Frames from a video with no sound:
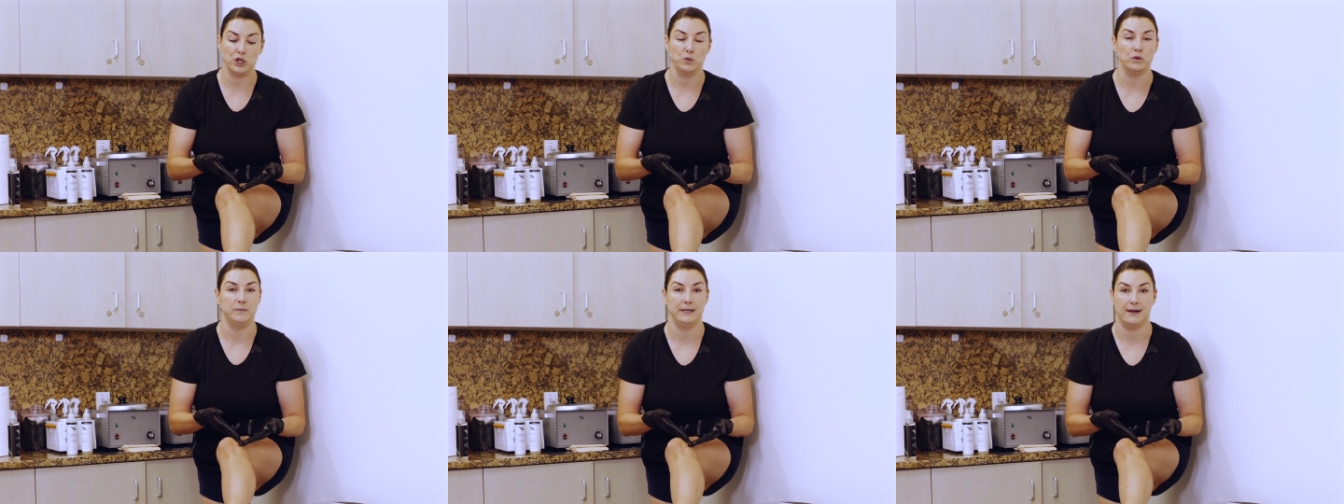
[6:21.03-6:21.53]
You
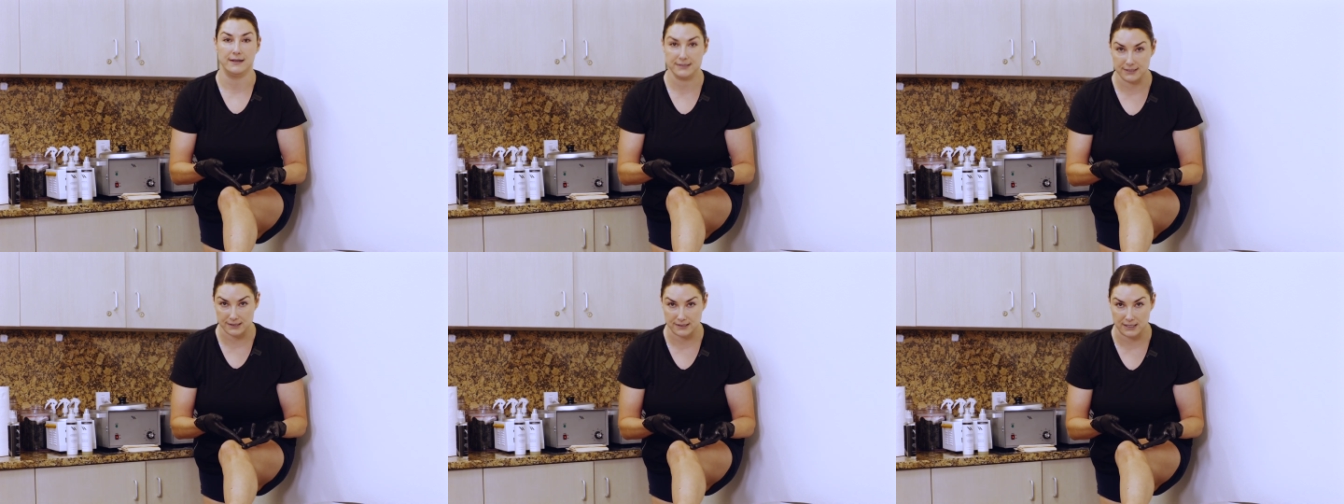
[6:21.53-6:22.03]
will be
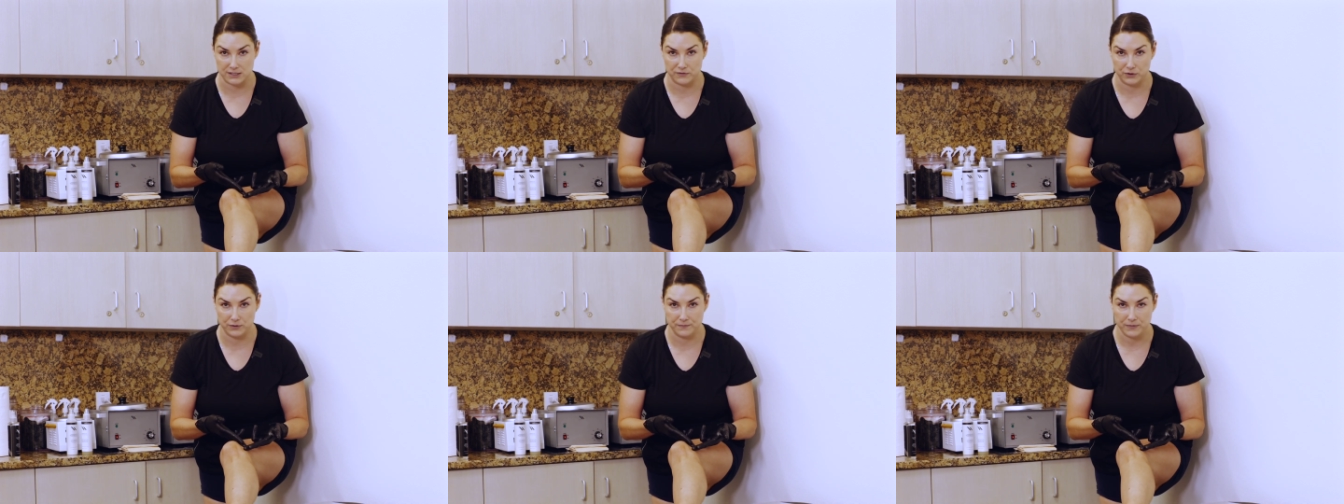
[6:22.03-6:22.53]

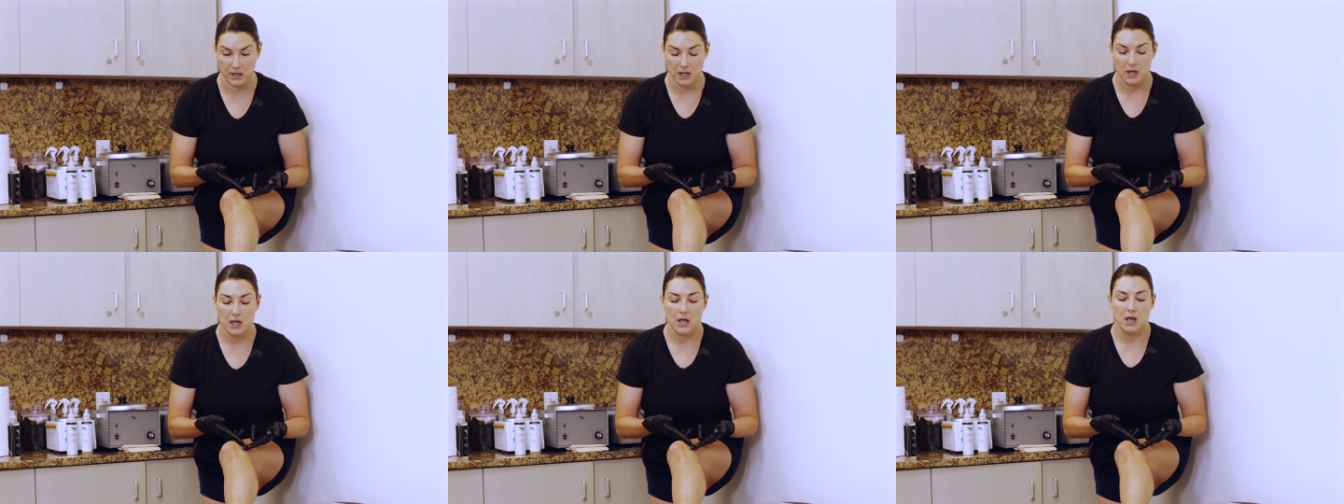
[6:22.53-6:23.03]
unsuccessful.
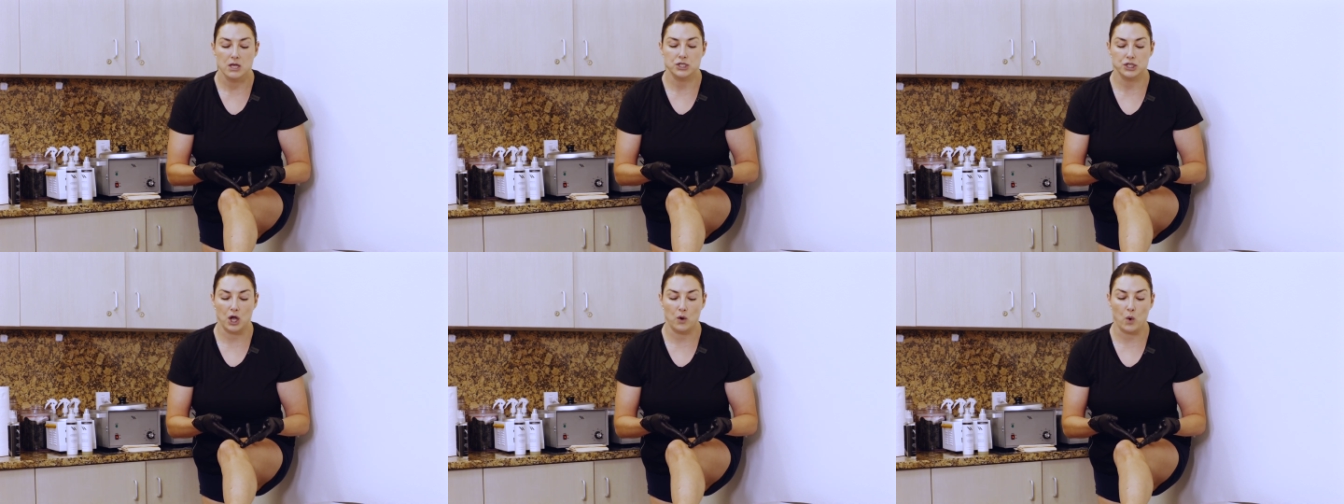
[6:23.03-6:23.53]

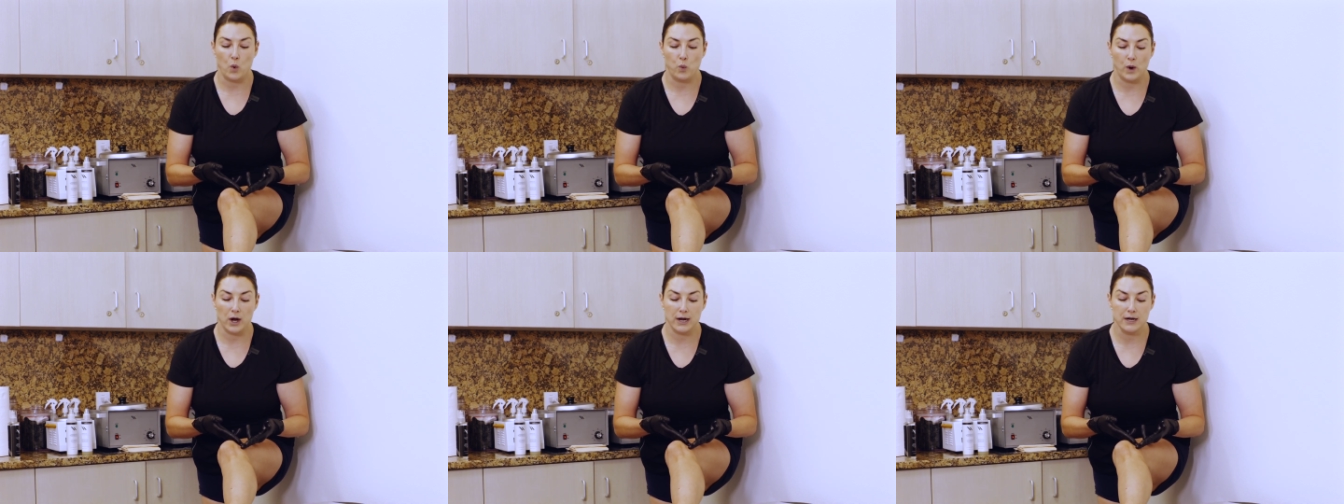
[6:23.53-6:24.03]
So
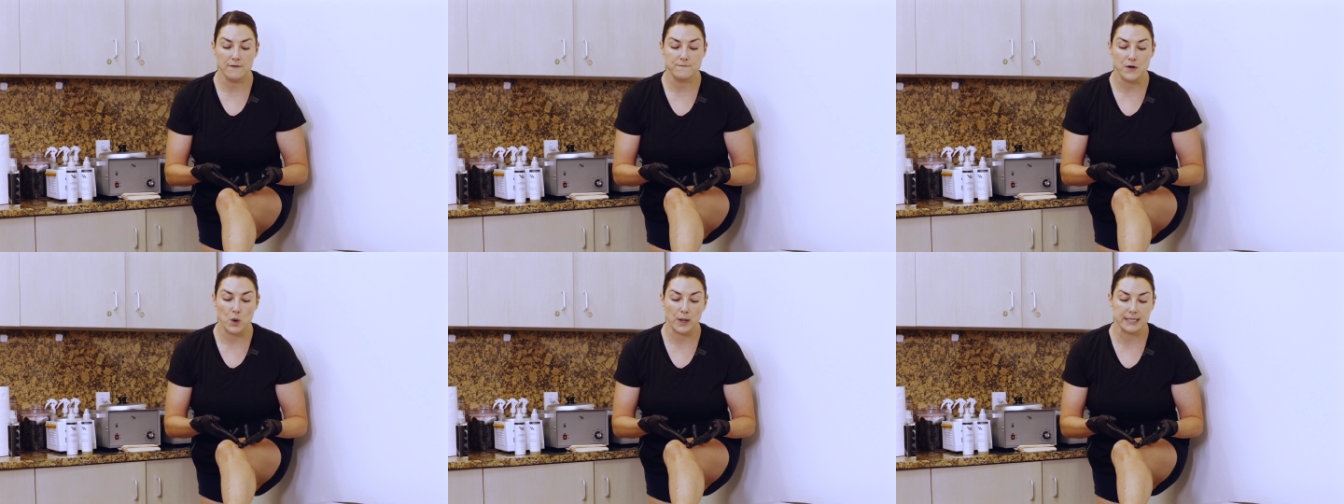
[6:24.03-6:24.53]
we're gonna
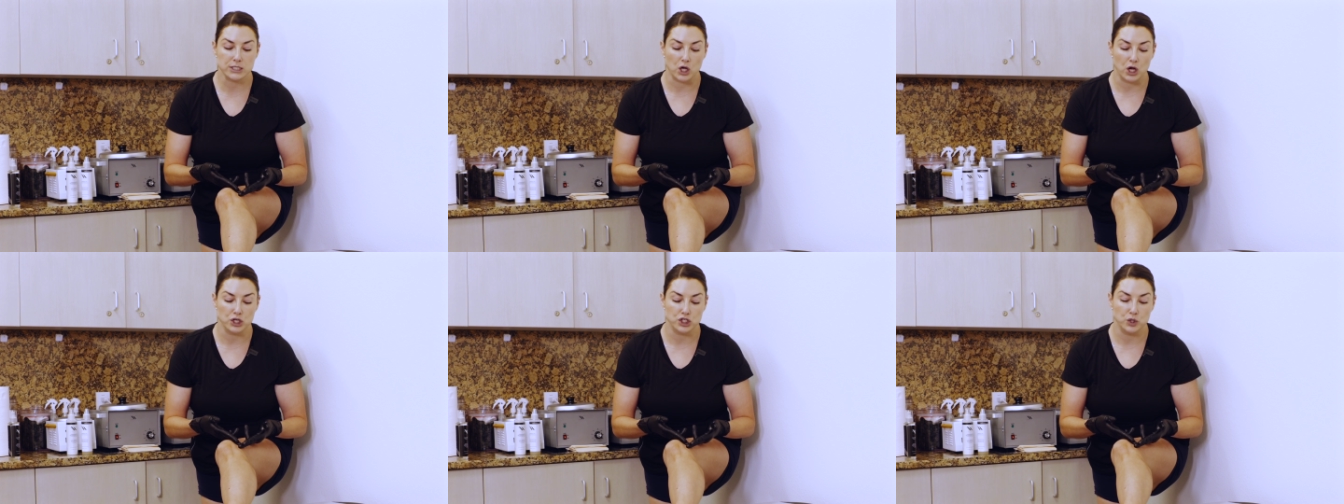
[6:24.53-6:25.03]
focus
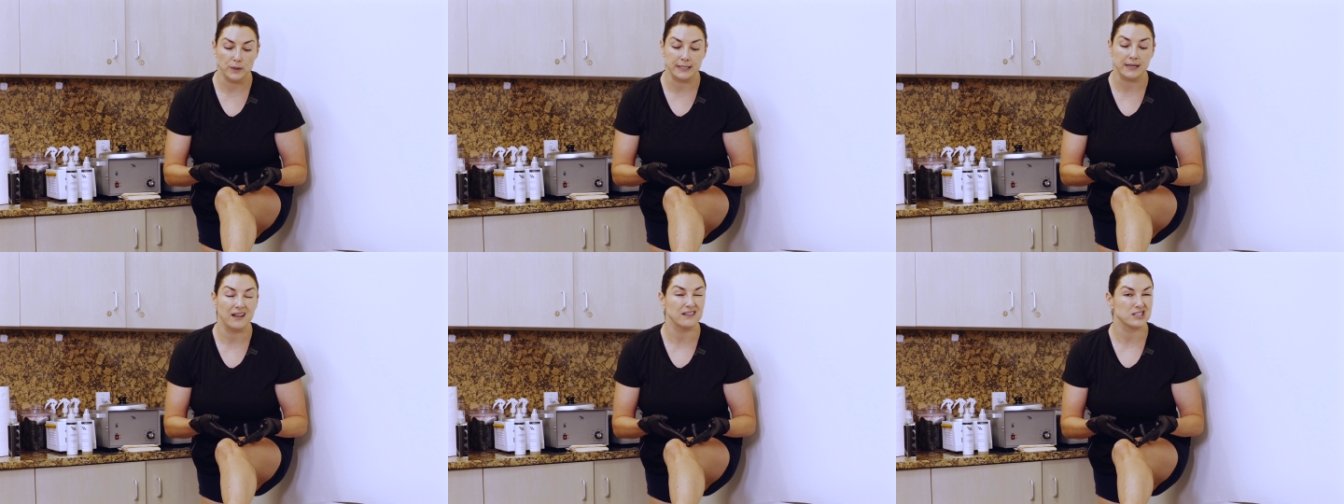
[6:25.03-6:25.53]
on
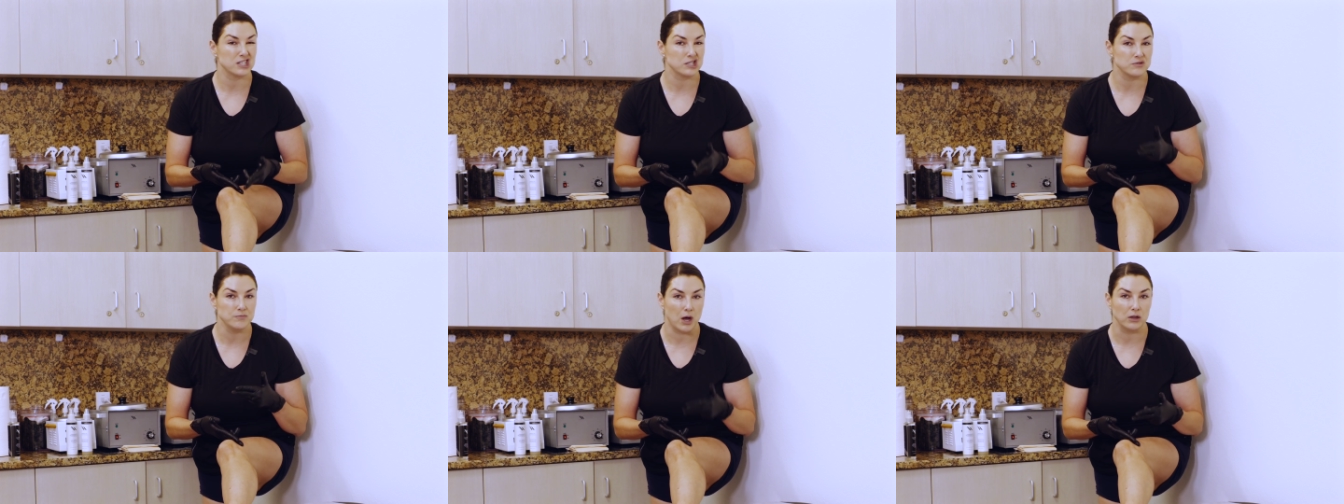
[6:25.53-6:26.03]
doing
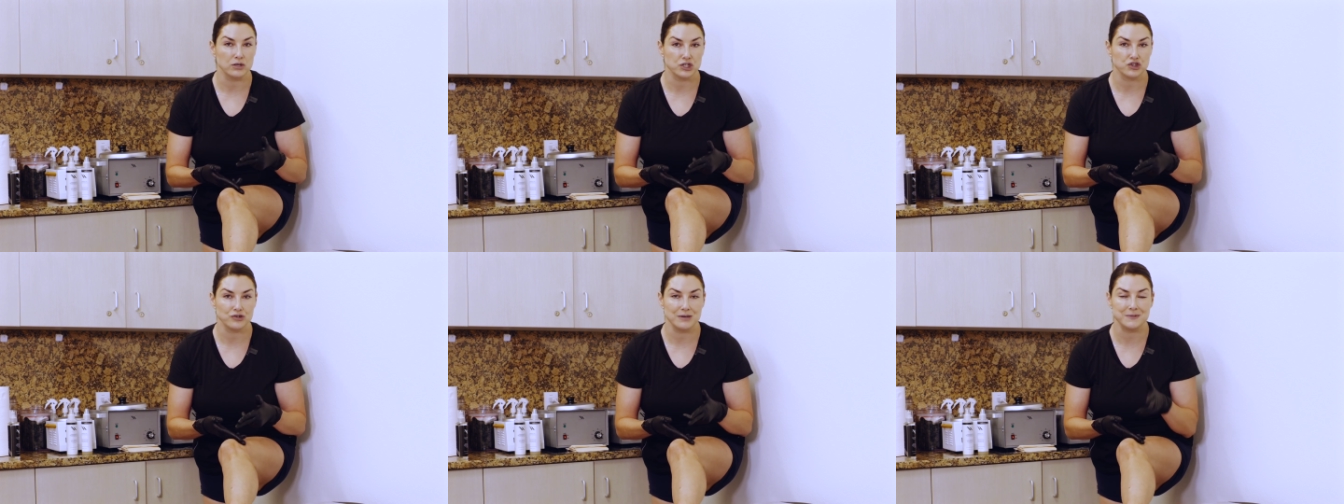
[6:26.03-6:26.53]
smaller
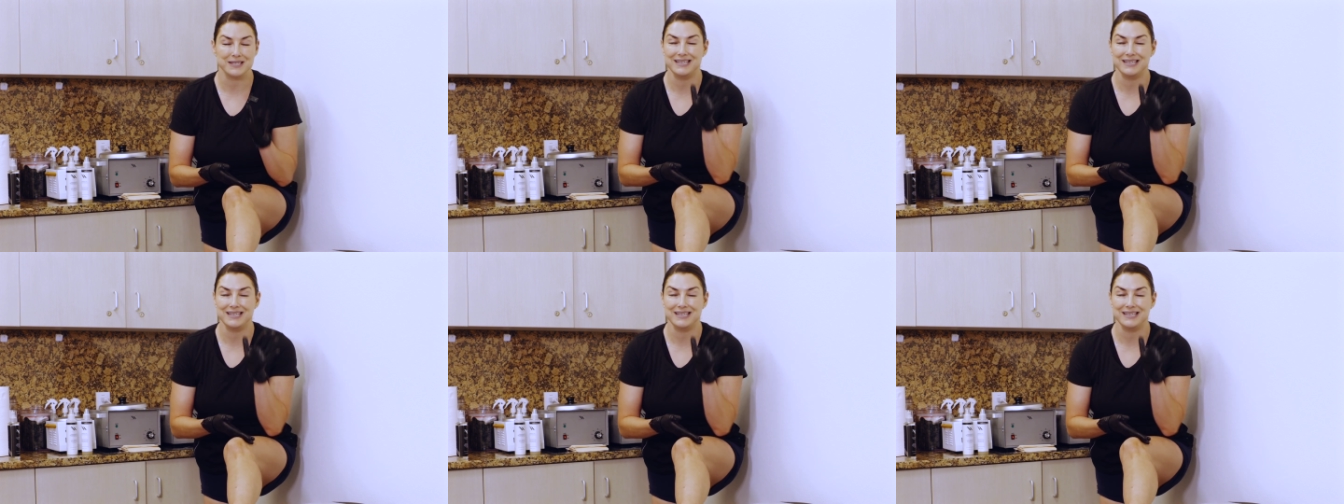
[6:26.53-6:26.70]
strips.